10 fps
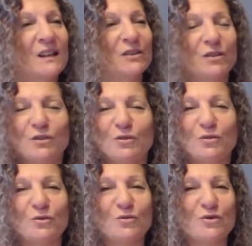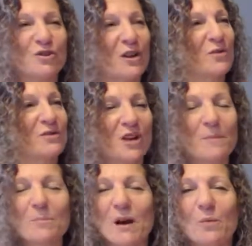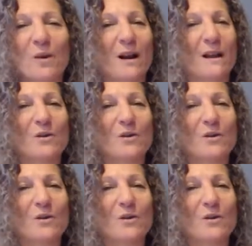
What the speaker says: to jump on what I